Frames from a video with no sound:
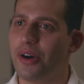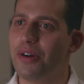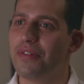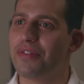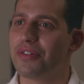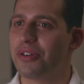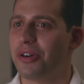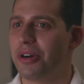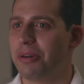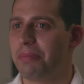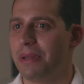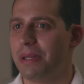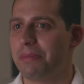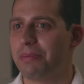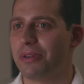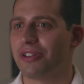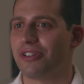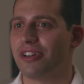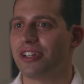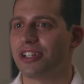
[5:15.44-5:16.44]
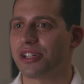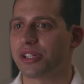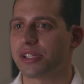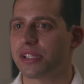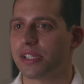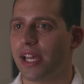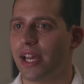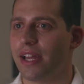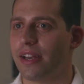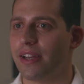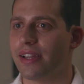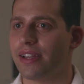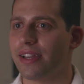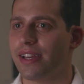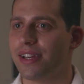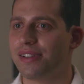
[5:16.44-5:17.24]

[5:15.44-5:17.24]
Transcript: Overall, people are understanding.